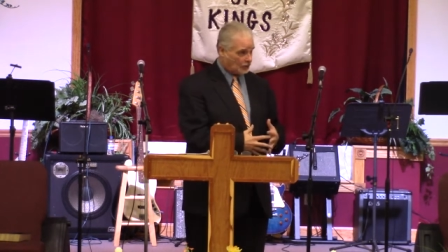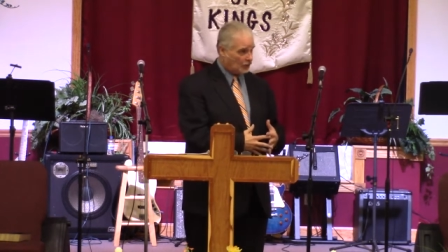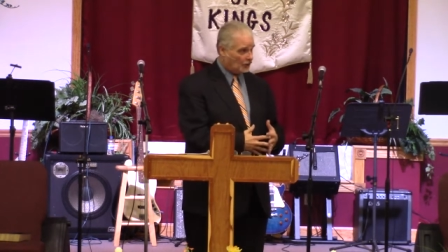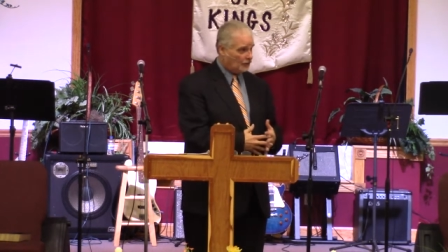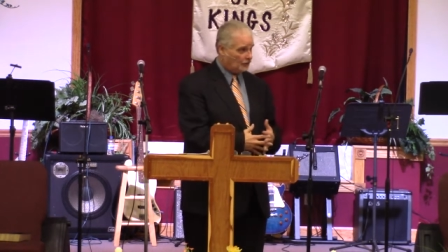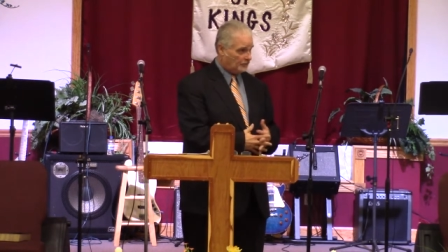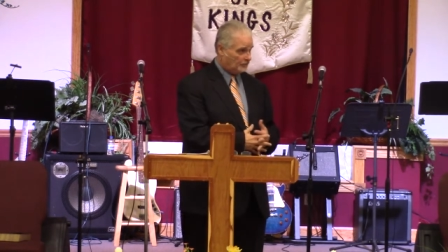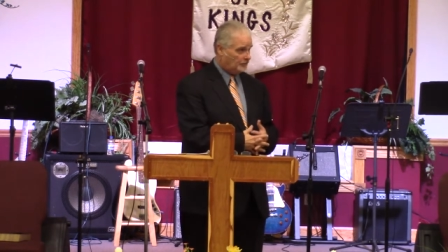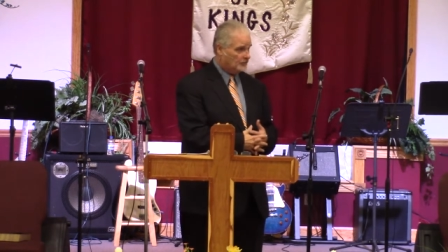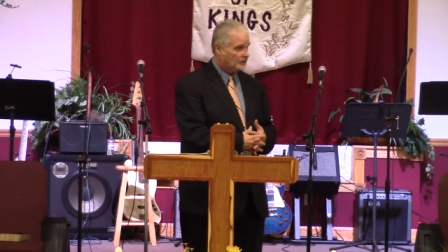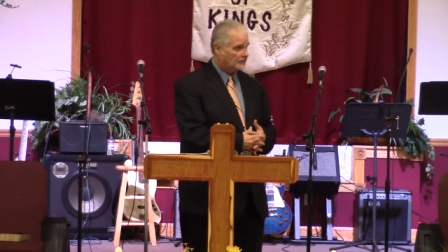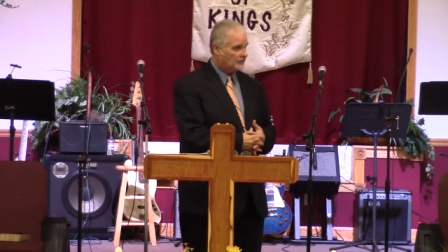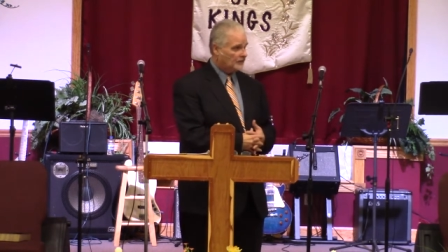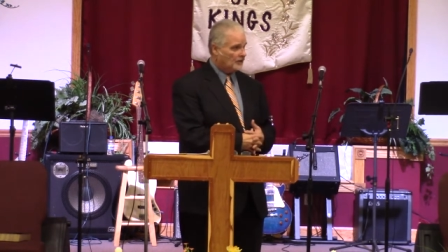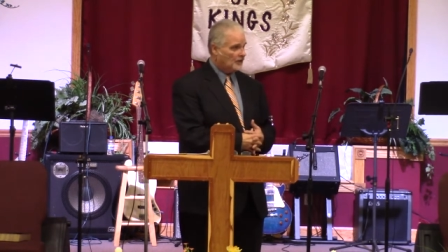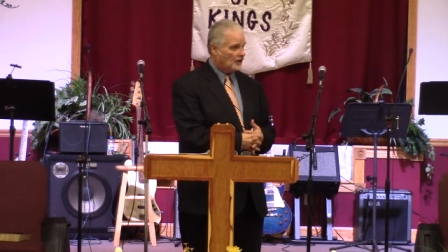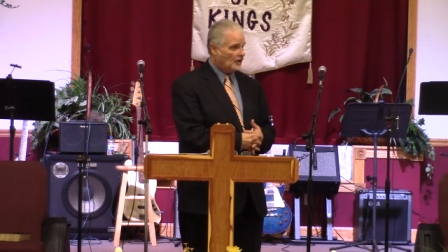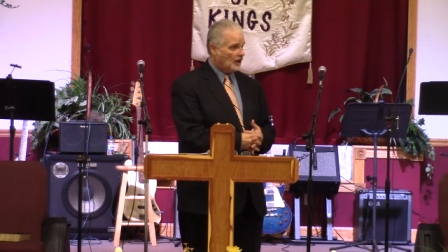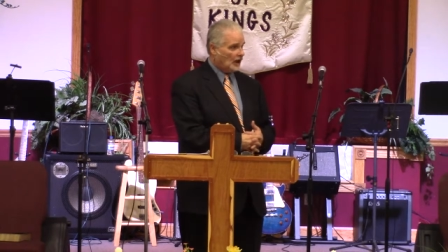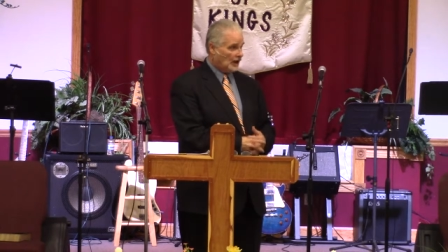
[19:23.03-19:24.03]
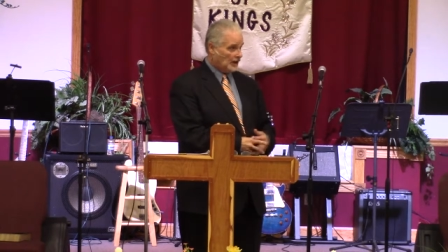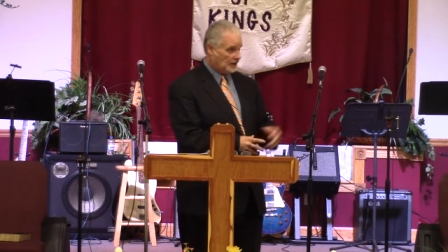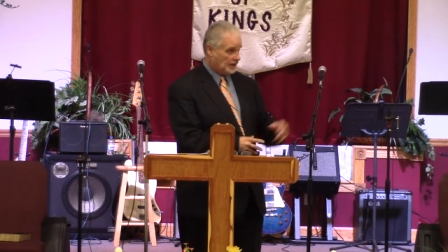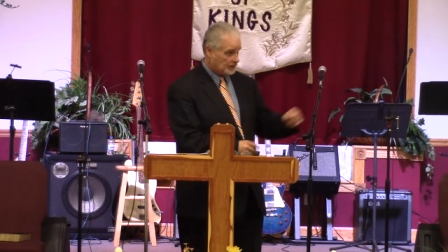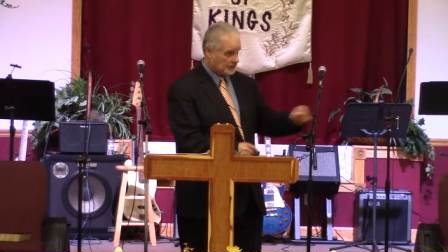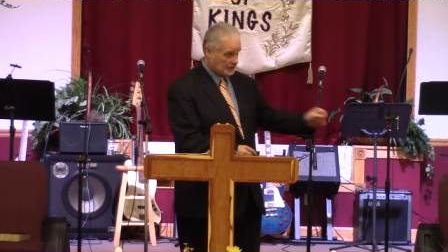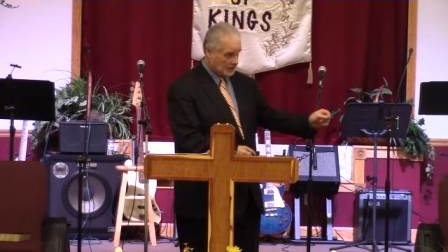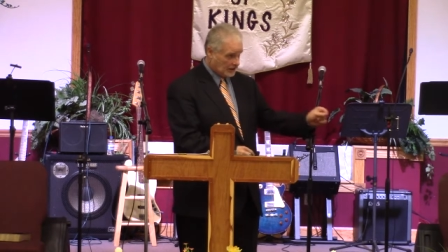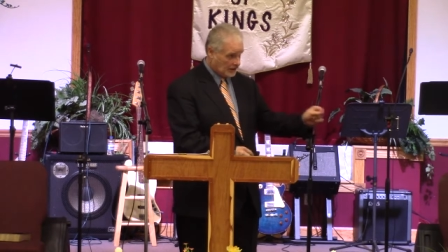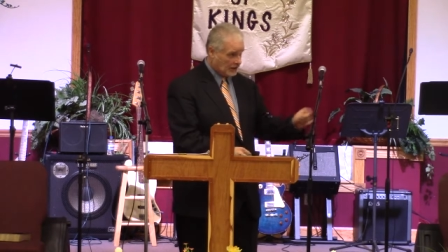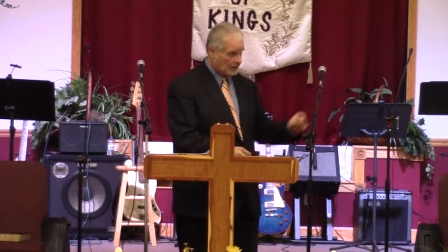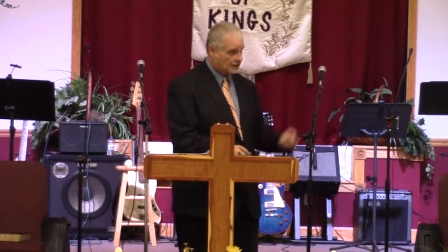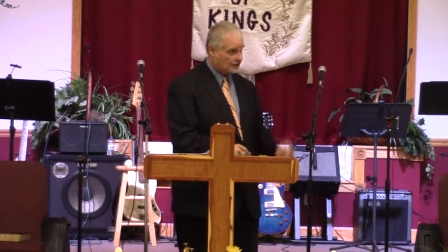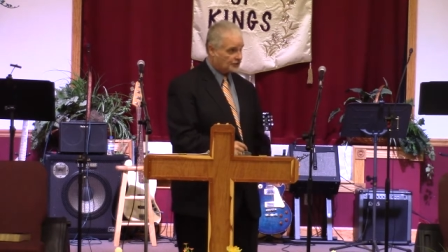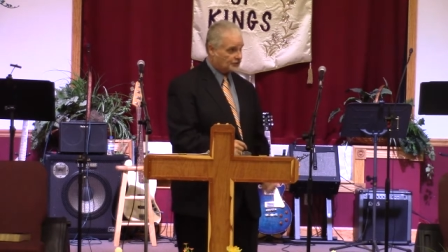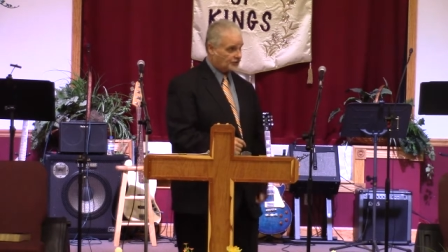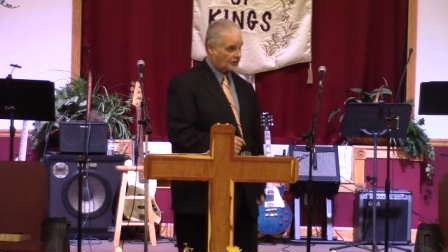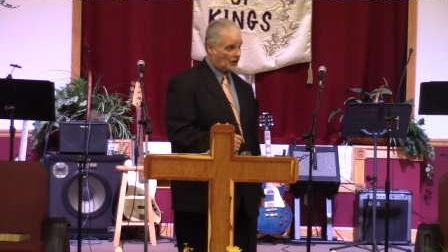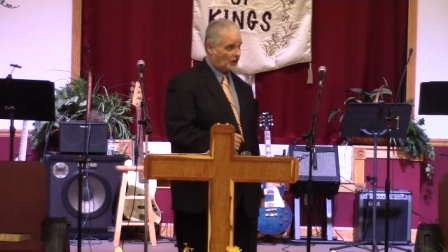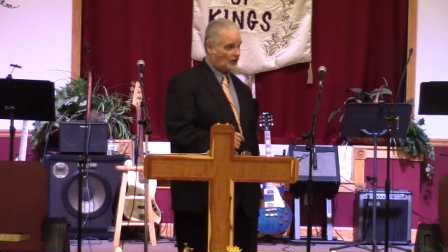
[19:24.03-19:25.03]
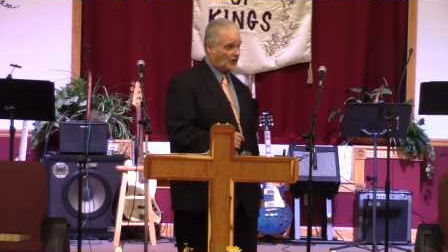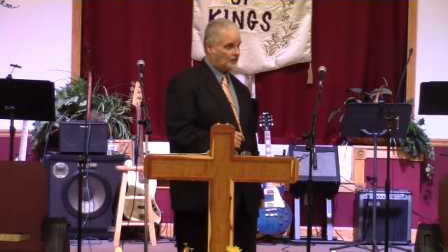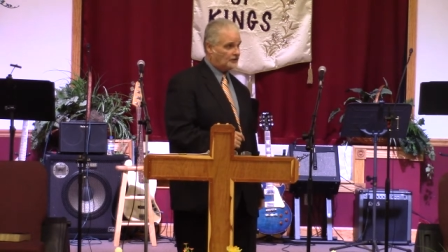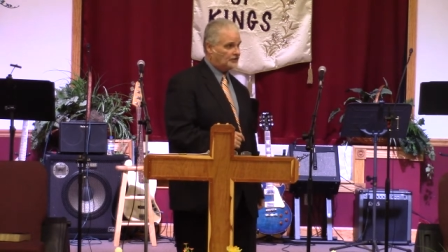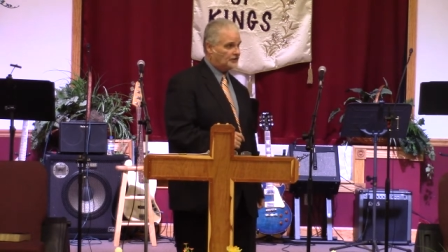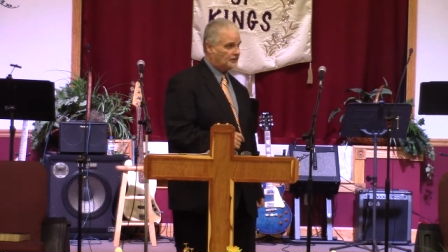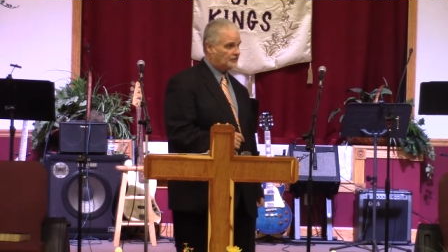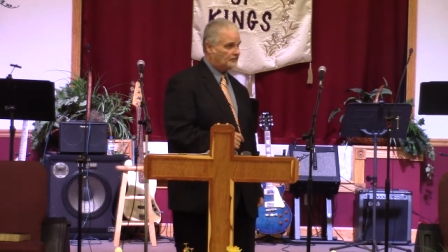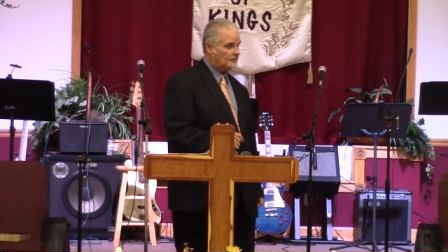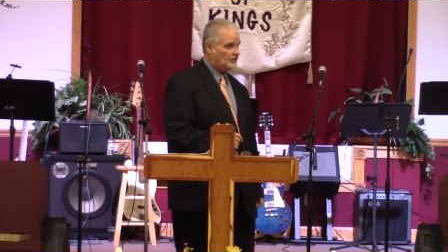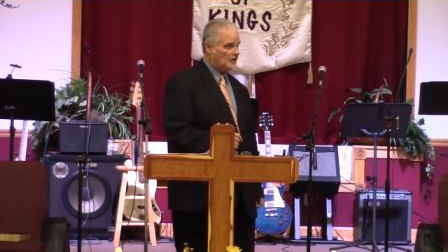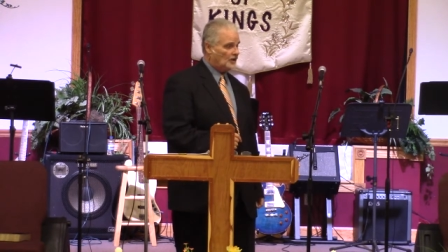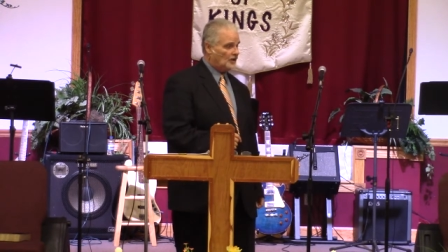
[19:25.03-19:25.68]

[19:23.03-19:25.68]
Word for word: group. And it can get discouraging.